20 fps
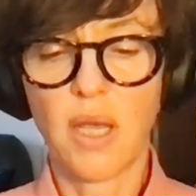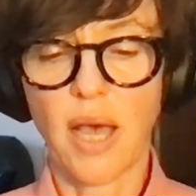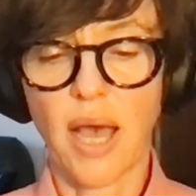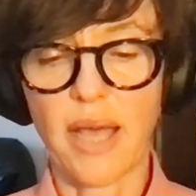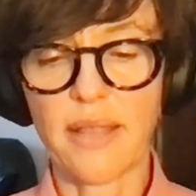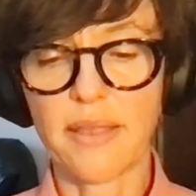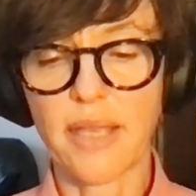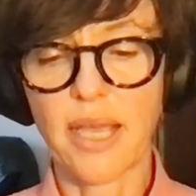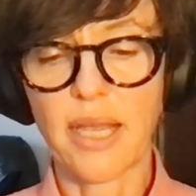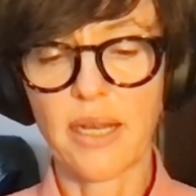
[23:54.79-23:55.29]

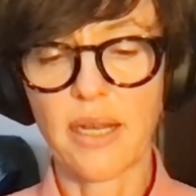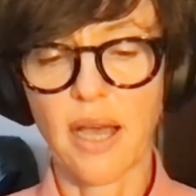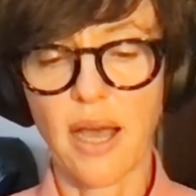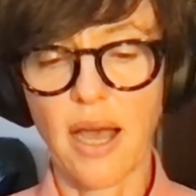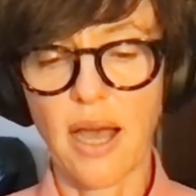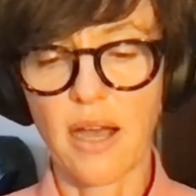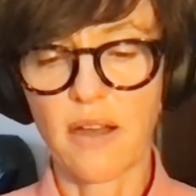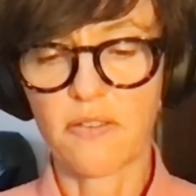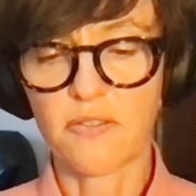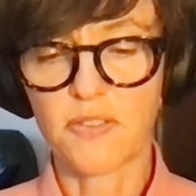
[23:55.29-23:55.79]
And then
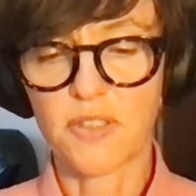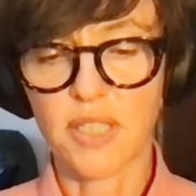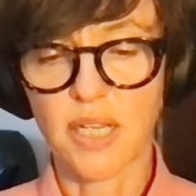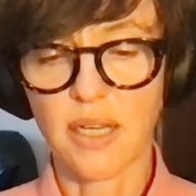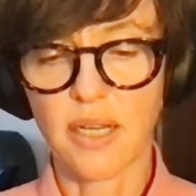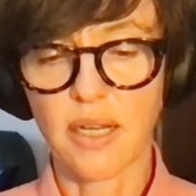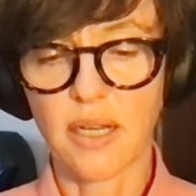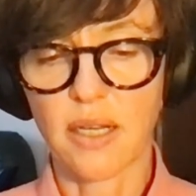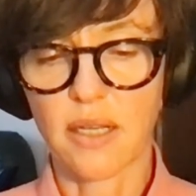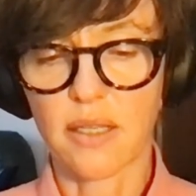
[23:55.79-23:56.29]

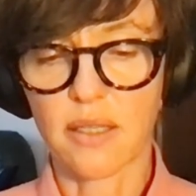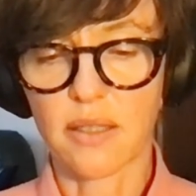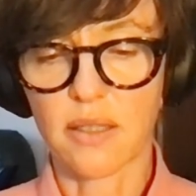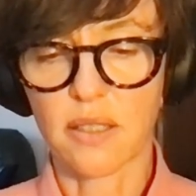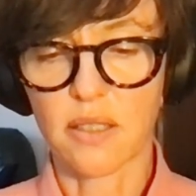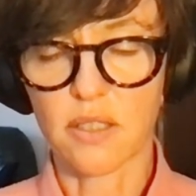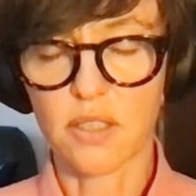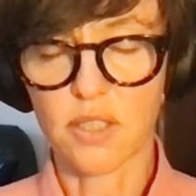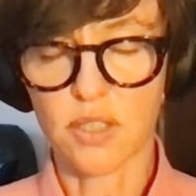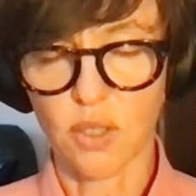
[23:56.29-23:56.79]
after
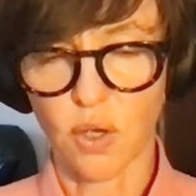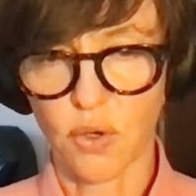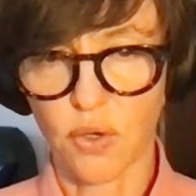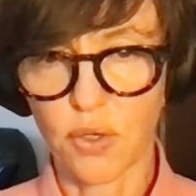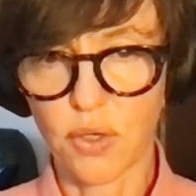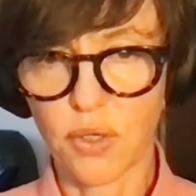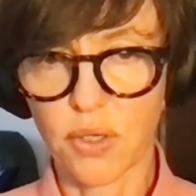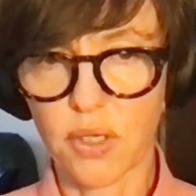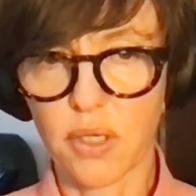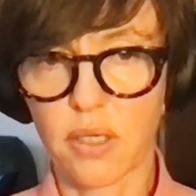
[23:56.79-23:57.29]
the
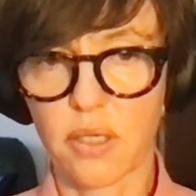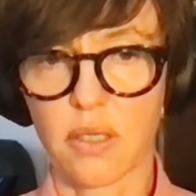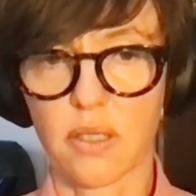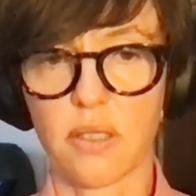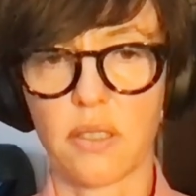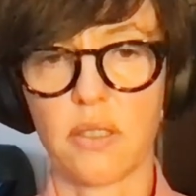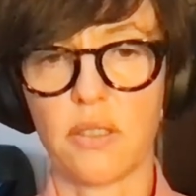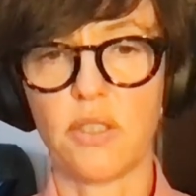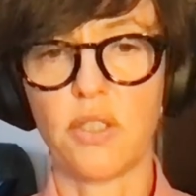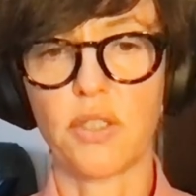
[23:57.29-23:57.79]
soak,
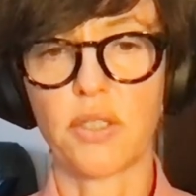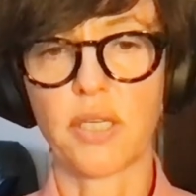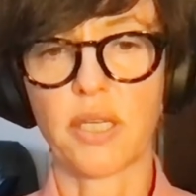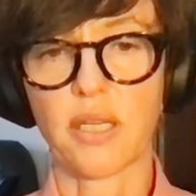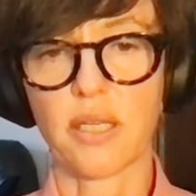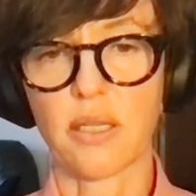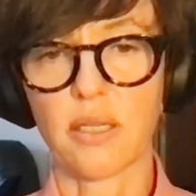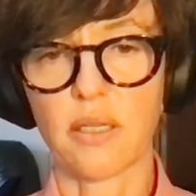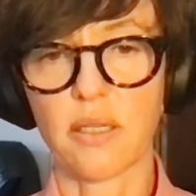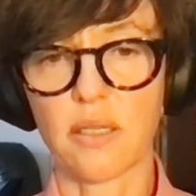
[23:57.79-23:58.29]
you
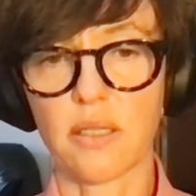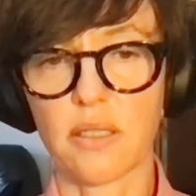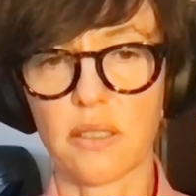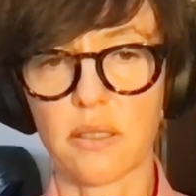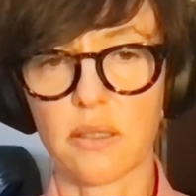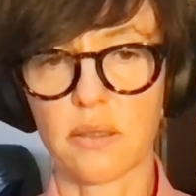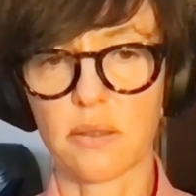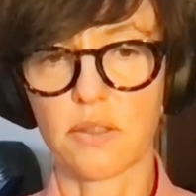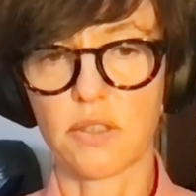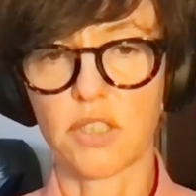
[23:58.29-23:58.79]
can
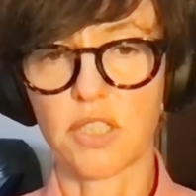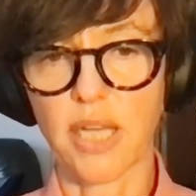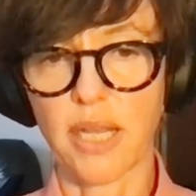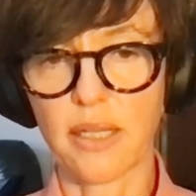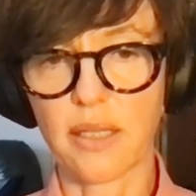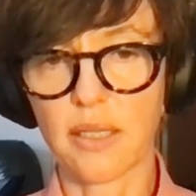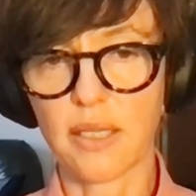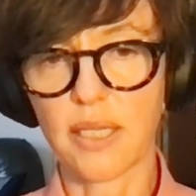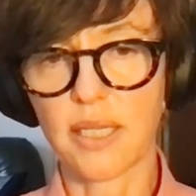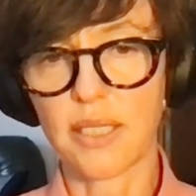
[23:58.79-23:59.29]

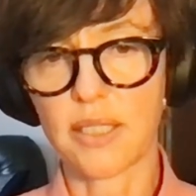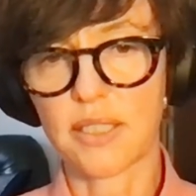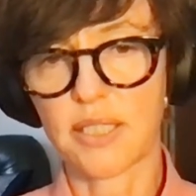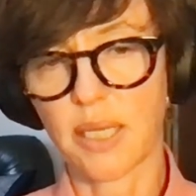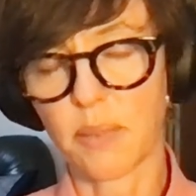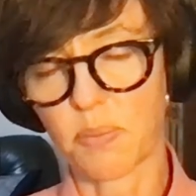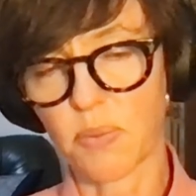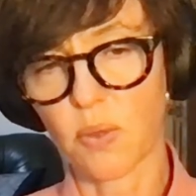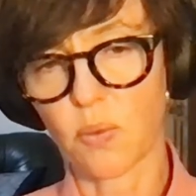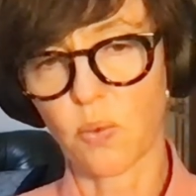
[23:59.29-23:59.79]
gently tip the